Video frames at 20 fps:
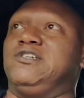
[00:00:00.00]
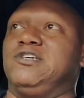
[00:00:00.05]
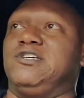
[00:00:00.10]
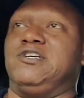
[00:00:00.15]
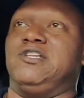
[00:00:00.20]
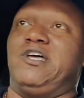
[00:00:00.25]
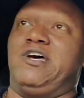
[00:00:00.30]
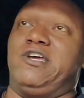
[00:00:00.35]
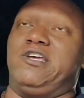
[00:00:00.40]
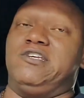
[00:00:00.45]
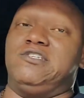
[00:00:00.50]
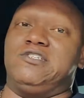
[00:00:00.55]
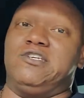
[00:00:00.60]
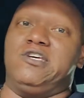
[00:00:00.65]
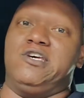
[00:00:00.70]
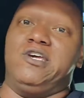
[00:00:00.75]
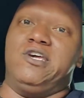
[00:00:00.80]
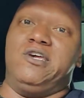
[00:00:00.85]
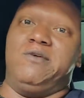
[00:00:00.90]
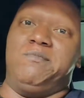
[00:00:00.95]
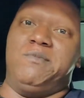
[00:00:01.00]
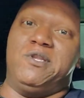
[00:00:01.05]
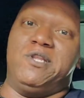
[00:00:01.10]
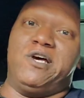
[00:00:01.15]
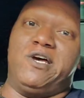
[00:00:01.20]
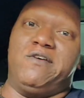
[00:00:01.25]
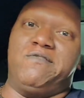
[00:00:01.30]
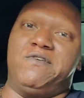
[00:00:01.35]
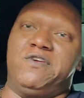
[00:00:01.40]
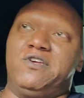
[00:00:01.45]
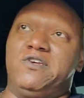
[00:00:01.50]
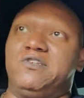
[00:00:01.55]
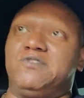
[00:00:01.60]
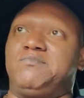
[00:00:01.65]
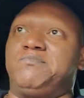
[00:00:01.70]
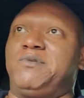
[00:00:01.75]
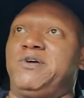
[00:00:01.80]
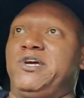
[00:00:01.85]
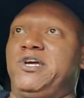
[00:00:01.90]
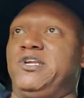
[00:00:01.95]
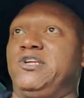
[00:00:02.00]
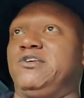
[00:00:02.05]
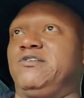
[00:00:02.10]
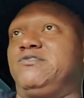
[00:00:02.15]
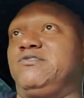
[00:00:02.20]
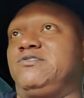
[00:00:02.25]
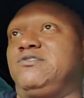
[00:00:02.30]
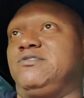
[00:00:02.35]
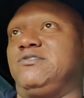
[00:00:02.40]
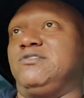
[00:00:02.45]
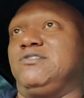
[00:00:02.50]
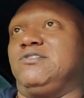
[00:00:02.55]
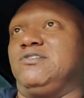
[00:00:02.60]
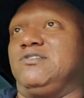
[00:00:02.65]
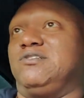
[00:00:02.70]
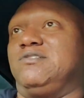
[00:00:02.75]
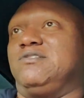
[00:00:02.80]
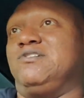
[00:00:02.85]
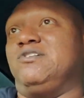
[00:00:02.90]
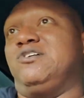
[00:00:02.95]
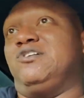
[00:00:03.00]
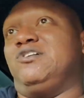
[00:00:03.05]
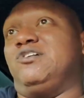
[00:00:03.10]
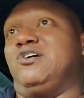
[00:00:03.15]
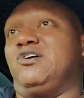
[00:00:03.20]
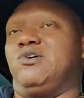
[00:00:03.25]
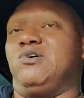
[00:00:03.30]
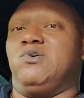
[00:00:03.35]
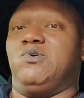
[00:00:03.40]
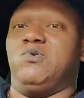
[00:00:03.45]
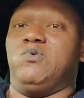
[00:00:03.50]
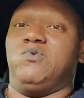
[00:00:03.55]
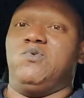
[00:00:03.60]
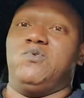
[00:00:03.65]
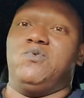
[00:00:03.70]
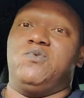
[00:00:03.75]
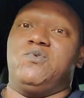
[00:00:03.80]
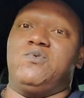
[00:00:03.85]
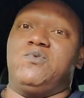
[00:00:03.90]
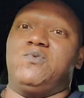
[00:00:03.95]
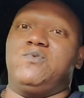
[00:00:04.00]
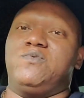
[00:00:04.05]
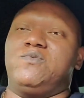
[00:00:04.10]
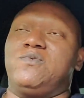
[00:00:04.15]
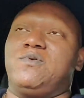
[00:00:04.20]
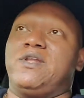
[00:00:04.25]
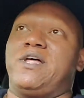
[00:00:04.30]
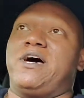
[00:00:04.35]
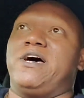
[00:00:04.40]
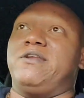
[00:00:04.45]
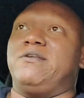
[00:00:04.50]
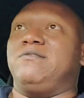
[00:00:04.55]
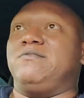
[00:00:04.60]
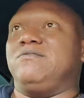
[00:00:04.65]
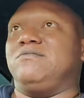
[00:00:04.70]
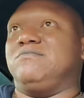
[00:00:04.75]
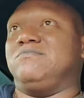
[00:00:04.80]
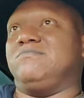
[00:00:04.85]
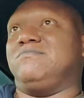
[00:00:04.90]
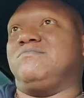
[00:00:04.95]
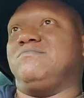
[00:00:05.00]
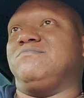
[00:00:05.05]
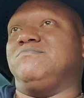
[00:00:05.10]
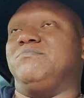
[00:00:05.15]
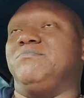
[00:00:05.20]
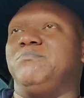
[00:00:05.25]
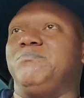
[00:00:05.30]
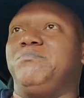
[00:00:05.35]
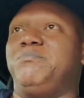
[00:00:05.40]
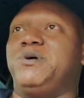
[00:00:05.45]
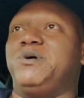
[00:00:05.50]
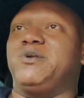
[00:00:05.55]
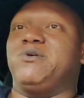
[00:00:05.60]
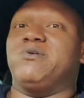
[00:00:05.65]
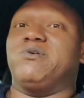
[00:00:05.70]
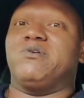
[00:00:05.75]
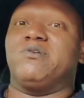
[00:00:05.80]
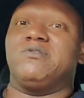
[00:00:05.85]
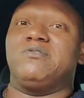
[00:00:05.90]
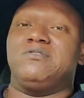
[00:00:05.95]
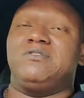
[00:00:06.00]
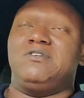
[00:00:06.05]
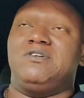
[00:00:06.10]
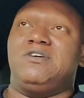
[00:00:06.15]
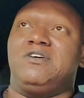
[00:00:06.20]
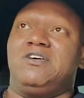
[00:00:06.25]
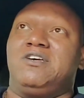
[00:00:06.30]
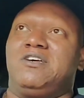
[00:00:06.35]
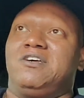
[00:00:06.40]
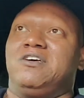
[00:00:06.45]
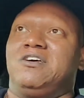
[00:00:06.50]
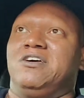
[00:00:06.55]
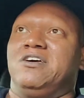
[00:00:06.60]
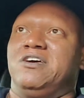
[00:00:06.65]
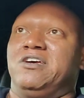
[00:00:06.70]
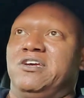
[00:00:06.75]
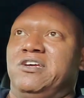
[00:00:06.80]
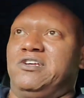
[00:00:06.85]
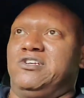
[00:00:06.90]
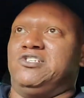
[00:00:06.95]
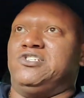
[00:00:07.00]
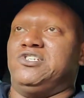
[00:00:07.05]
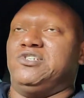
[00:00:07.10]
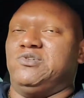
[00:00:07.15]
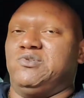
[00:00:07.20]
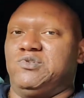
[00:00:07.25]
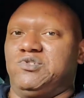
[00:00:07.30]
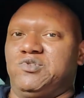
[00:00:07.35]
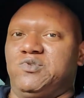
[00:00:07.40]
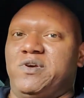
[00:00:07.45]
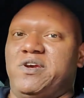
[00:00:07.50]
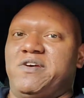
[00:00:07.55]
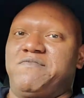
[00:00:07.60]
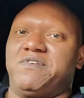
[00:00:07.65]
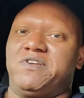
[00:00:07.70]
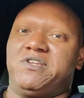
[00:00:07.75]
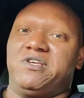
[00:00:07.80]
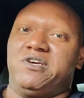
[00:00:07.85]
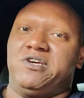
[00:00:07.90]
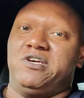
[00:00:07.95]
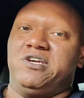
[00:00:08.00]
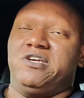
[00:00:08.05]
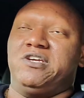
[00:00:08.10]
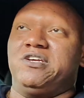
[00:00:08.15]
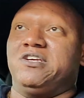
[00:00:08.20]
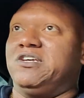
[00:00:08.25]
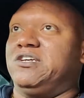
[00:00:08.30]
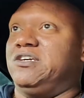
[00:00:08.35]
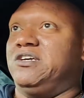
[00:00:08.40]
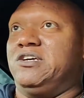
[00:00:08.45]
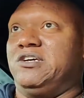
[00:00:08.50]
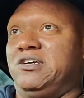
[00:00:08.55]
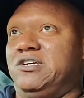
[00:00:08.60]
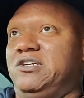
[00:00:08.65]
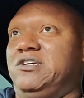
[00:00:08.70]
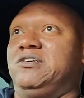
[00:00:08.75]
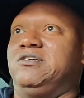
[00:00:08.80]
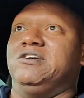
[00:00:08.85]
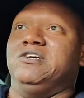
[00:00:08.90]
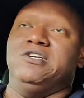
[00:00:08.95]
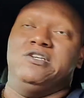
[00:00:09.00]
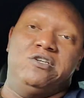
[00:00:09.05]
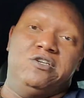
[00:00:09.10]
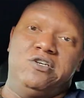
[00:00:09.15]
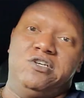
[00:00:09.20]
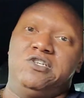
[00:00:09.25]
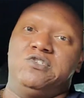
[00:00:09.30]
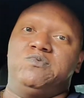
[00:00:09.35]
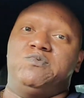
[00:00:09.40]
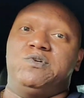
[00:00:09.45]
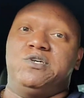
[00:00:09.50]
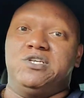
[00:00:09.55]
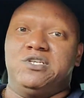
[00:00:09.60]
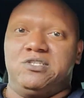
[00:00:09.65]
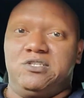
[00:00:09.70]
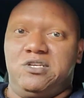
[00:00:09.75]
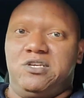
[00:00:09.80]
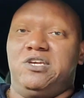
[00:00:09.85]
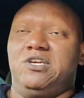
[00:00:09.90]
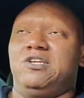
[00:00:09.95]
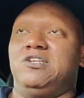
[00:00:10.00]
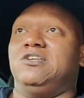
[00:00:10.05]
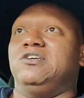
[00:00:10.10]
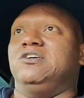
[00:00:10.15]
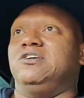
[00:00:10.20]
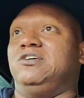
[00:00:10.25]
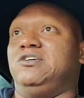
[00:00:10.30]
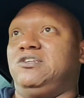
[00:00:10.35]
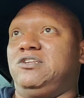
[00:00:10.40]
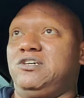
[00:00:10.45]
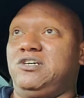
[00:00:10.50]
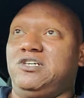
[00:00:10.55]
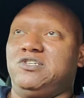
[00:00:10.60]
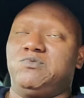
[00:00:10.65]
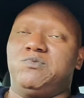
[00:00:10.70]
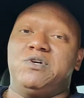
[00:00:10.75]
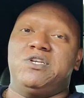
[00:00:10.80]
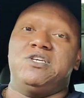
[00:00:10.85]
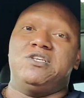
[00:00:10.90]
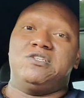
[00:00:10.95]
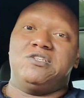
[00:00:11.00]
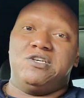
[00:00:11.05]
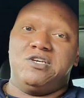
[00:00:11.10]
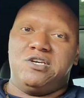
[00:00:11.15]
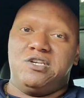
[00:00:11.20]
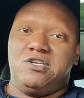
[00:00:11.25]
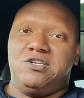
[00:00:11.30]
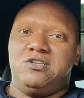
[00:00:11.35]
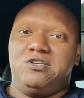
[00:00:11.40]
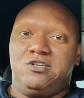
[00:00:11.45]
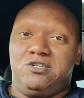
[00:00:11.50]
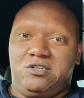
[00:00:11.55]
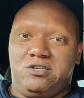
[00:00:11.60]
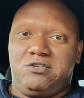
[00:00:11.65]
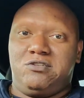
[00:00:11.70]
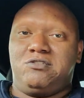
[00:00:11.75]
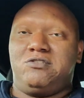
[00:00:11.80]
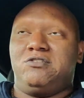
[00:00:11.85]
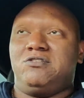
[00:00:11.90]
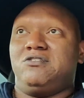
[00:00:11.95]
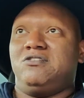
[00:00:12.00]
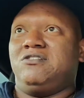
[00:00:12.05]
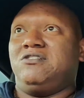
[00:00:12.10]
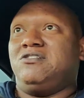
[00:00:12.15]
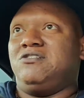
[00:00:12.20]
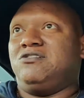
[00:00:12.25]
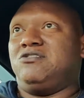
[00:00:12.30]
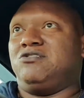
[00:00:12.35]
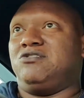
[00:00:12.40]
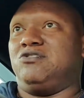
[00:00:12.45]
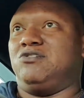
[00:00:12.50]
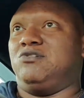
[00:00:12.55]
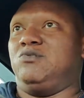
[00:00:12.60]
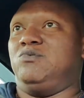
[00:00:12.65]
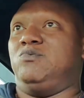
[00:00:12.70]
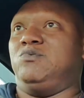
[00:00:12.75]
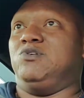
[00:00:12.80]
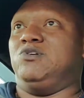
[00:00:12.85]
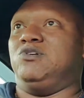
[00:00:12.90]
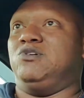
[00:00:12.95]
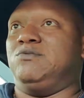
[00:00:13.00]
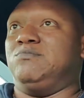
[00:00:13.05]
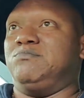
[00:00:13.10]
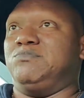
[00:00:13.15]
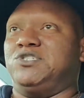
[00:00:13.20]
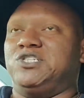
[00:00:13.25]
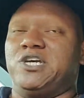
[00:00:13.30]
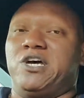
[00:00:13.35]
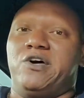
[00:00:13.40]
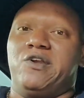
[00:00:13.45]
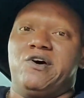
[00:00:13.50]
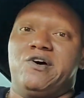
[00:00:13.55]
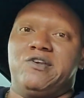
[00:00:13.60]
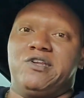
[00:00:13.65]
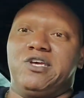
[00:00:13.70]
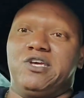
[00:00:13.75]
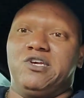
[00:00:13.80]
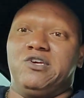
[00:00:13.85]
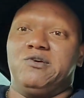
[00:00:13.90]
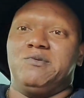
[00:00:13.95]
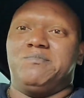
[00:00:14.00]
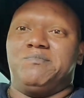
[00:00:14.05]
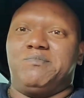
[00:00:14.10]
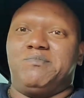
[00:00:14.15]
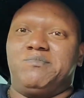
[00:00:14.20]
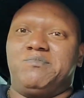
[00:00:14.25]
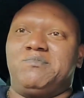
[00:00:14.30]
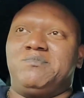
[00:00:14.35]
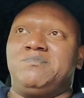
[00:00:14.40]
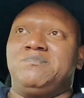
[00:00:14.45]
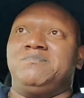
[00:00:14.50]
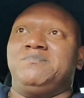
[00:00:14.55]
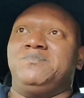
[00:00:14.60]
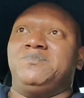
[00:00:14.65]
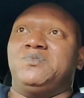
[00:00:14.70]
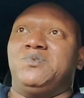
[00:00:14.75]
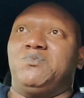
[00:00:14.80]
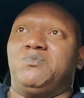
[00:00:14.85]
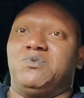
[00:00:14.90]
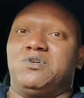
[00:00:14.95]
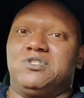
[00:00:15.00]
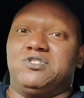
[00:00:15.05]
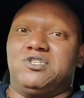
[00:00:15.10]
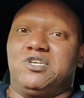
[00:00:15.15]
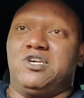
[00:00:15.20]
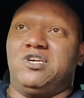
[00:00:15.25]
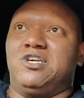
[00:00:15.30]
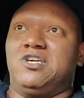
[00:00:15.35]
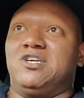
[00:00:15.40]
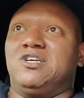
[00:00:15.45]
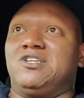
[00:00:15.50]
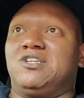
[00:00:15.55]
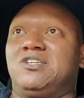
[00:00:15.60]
Like you said, him and like he explained it a whole lot better and shows you everything, and it does what he said it does. So shout out to him once again.